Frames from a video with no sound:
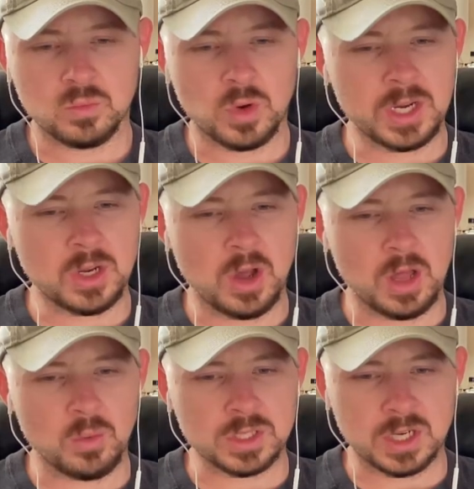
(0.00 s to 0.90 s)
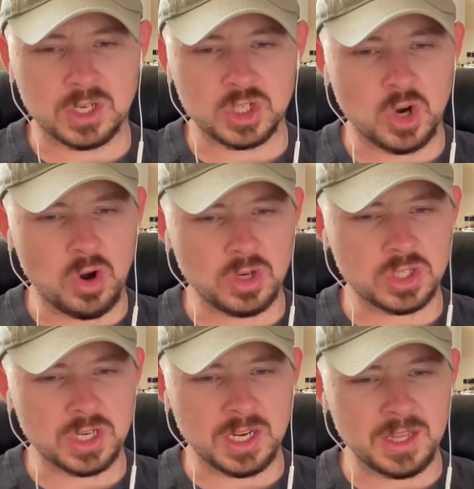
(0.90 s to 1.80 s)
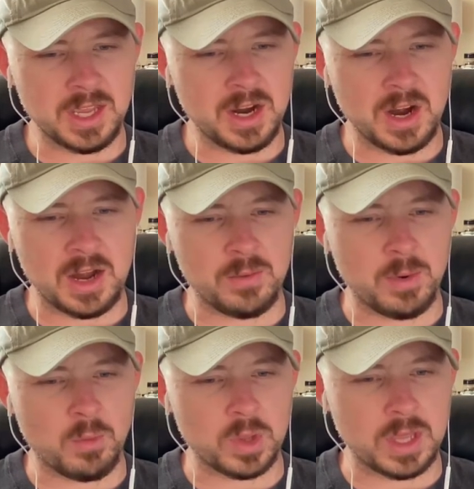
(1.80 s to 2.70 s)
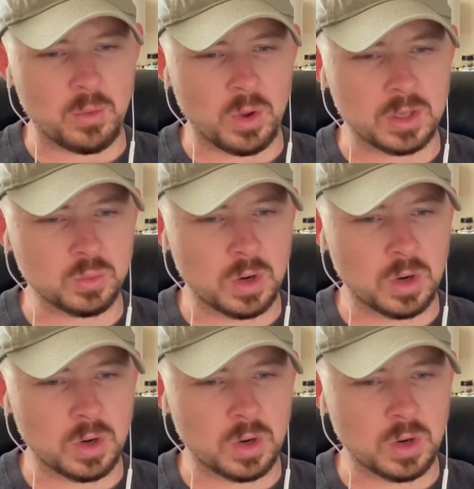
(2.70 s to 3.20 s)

what do you call it? Was it a church in there? I don't remember what that was.